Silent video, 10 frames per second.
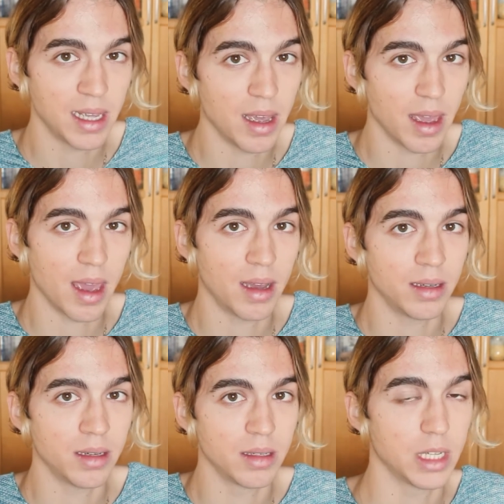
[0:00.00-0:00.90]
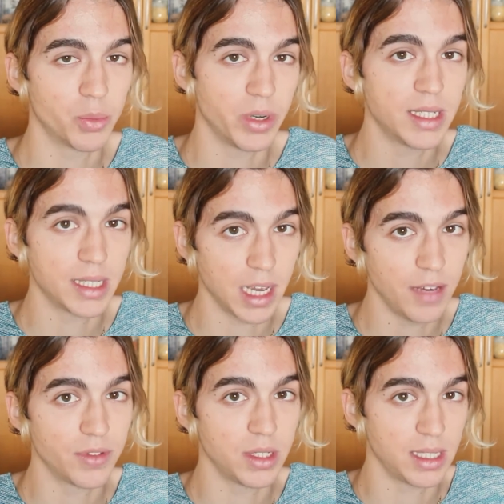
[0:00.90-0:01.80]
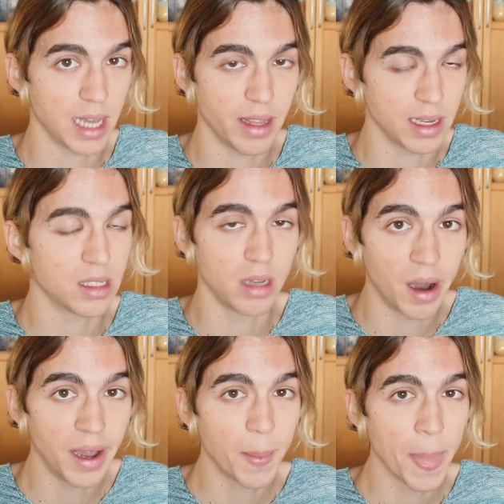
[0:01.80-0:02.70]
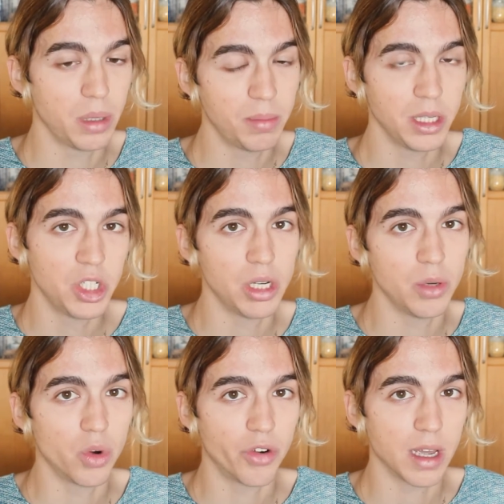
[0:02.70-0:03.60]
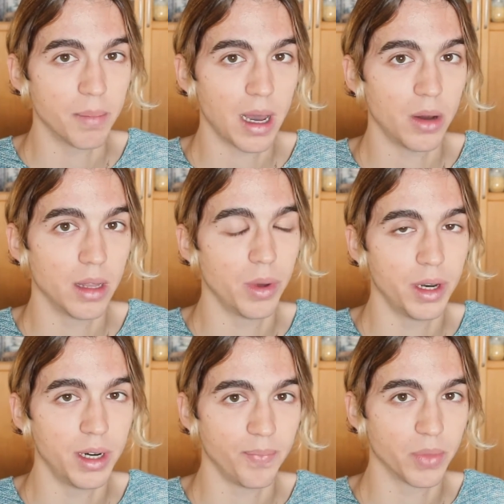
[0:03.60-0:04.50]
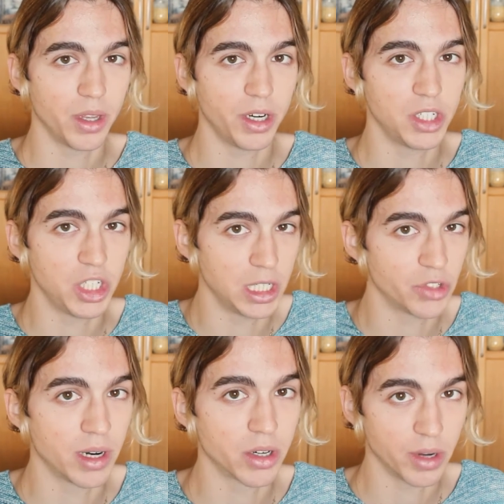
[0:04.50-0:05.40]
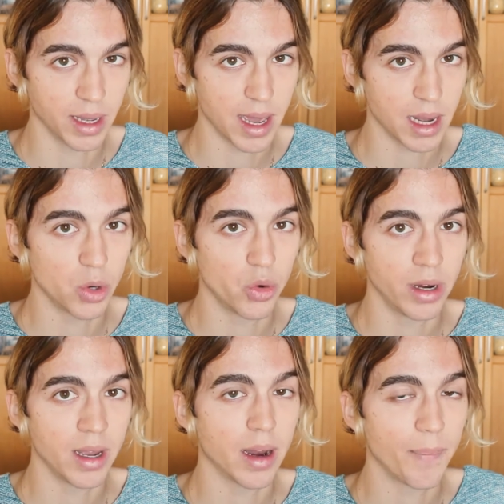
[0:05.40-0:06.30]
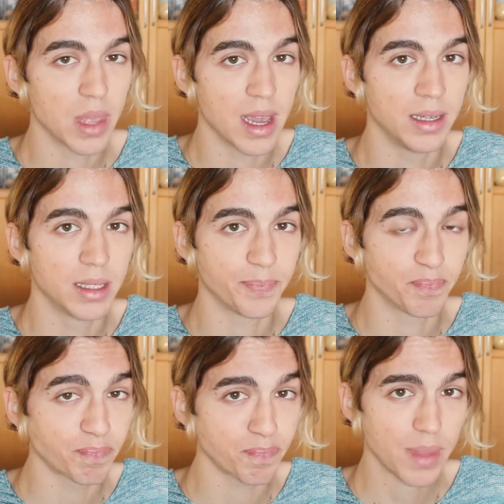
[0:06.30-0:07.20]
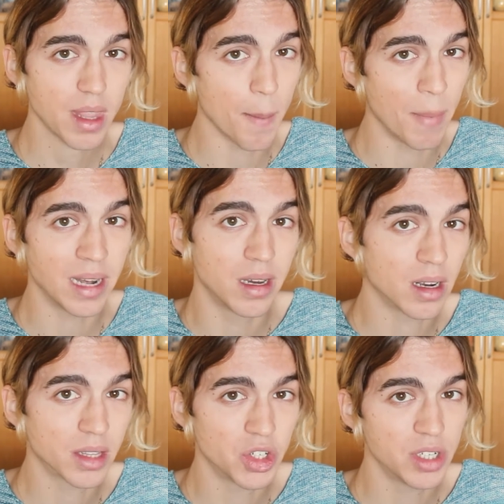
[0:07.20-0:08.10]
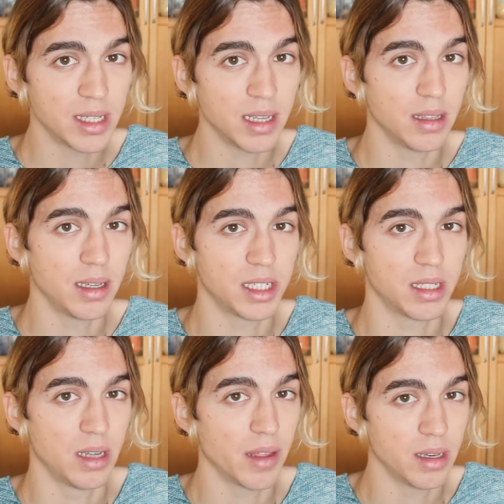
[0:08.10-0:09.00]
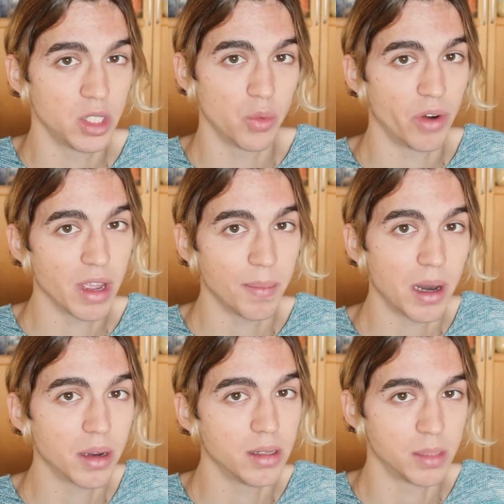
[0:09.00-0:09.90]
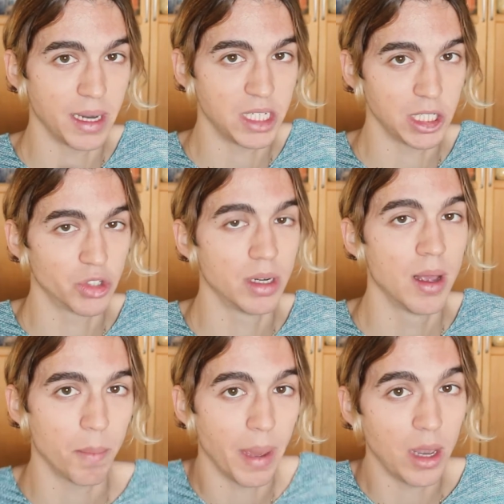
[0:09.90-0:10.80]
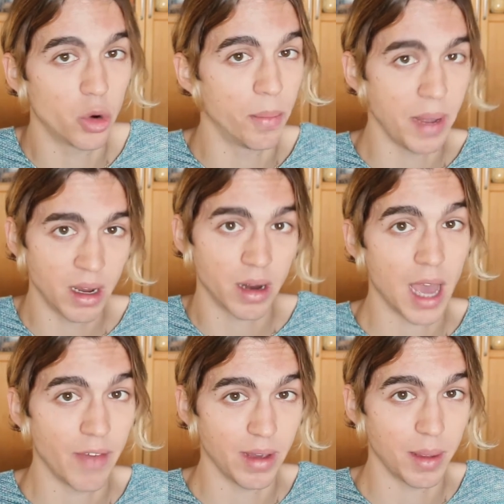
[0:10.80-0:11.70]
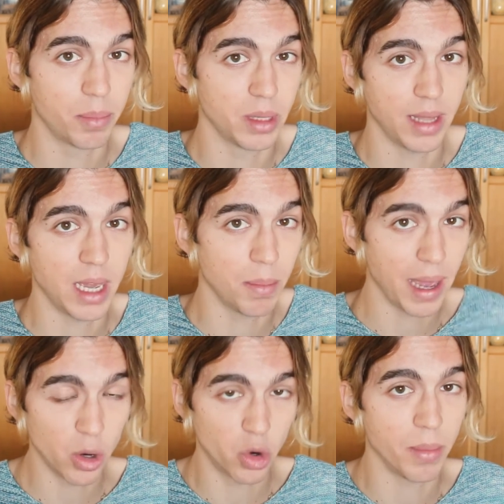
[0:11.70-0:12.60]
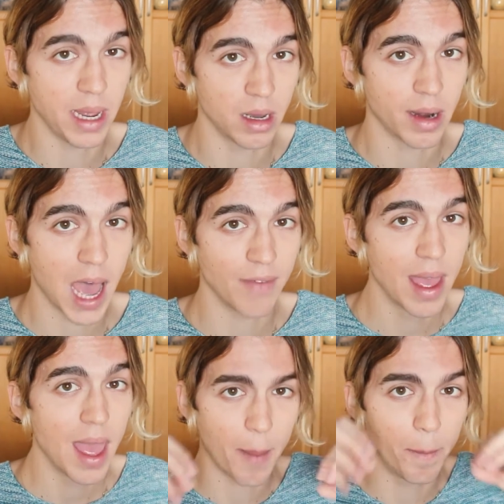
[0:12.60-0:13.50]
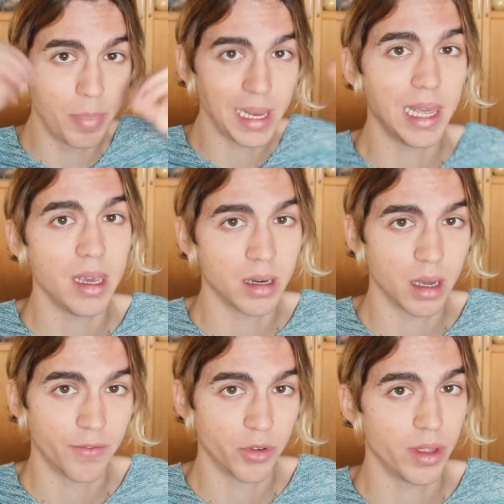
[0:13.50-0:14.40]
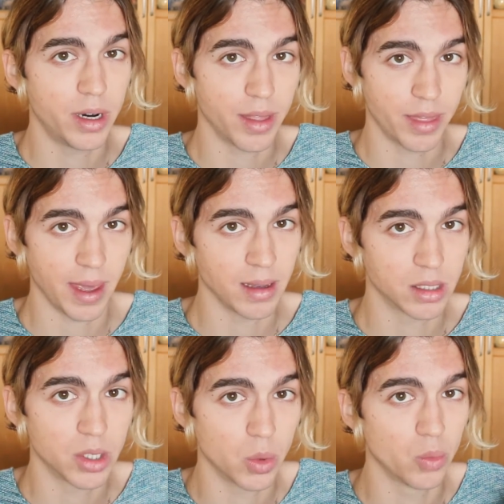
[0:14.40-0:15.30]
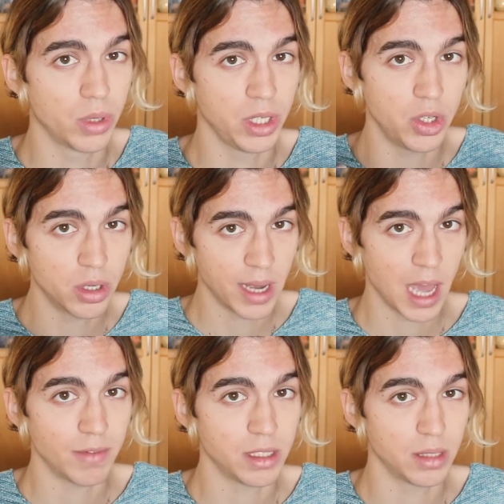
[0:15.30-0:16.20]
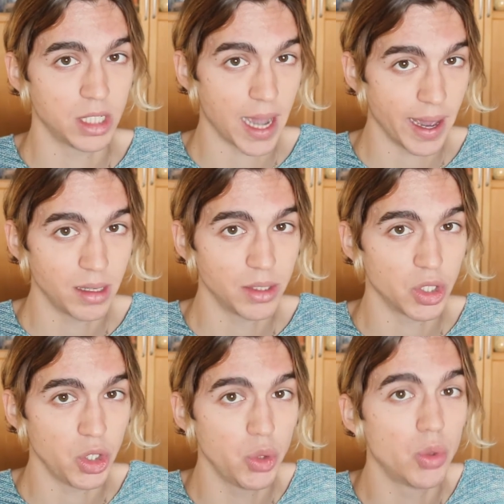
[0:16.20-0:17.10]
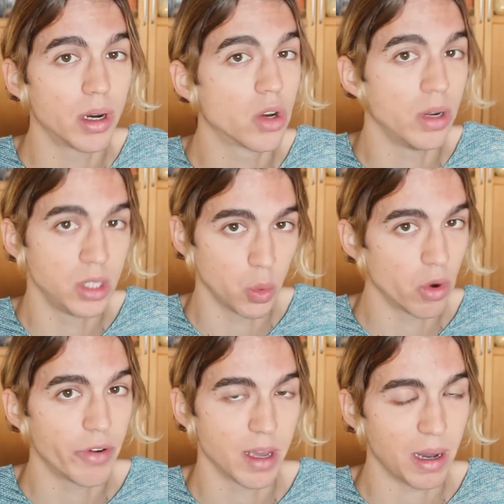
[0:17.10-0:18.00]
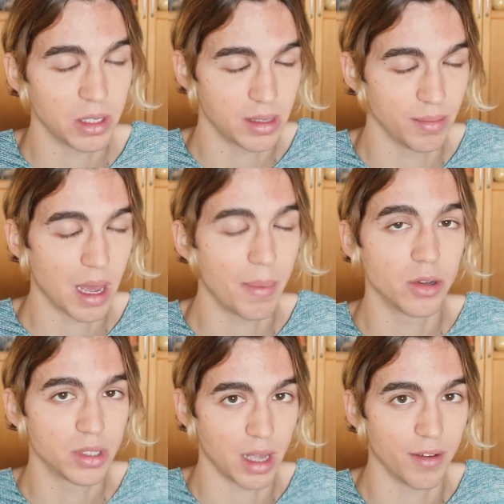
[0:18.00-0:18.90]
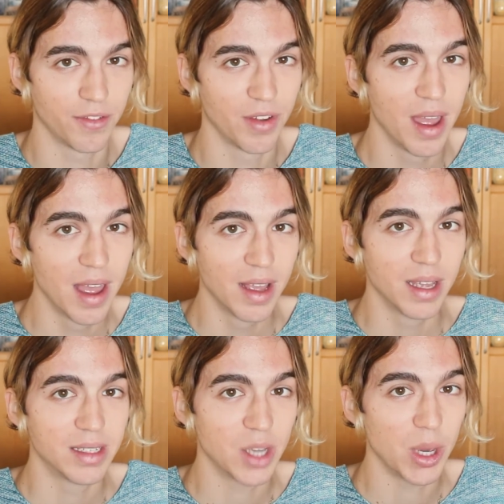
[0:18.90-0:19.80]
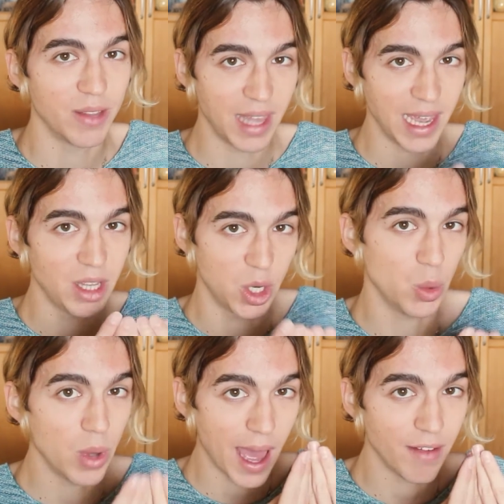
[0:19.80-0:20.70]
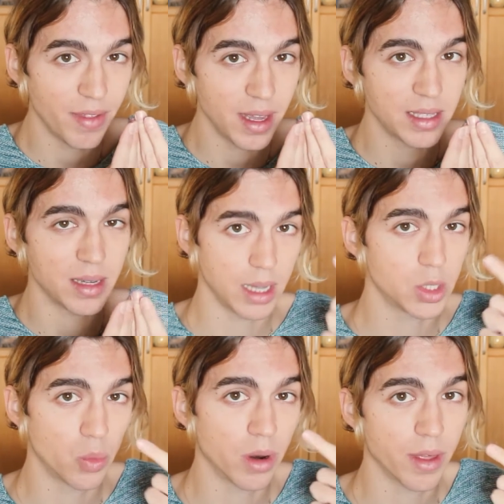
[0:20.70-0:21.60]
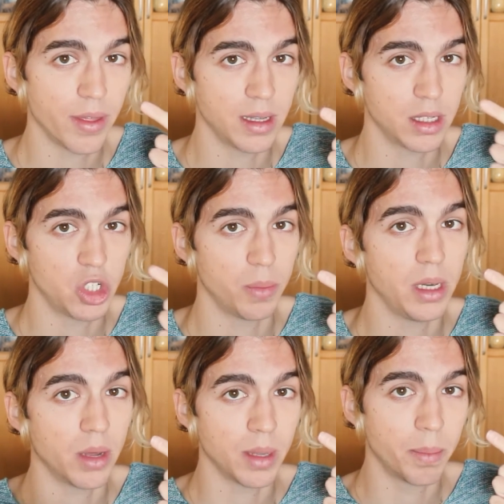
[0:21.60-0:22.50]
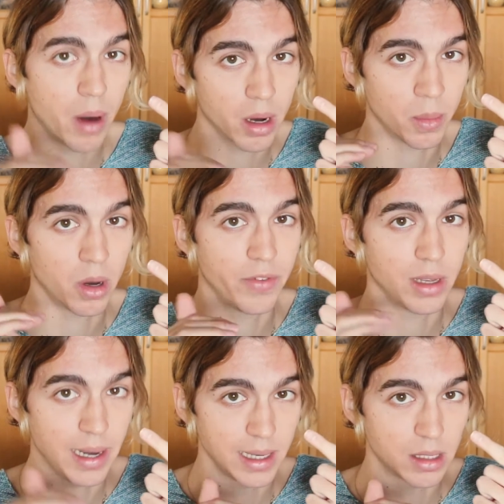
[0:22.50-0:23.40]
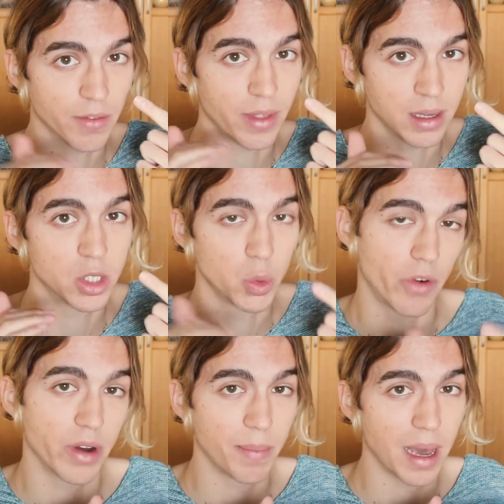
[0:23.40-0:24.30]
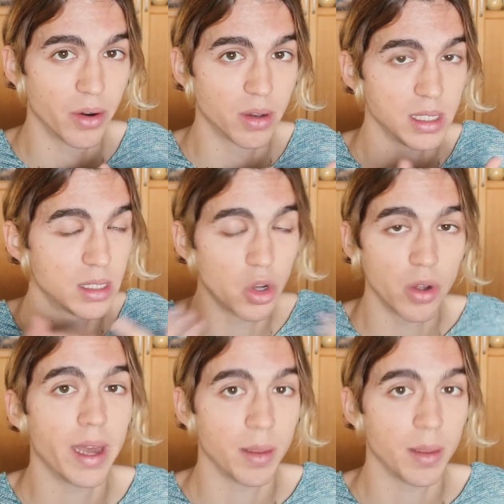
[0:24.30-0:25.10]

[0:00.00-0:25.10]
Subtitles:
it, and it's pretty safe to say that it's not. People usually worry about whether their children are gonna get it or not, and my doctor said that there's nothing to worry about because my children may or may not have it, but they may or may not have a billion of other things. So when you're gonna have a child, you are going to worry about stuff. So if they do have this, it's one of the things that should be on the bottom of your list of things to worry about, because it's not that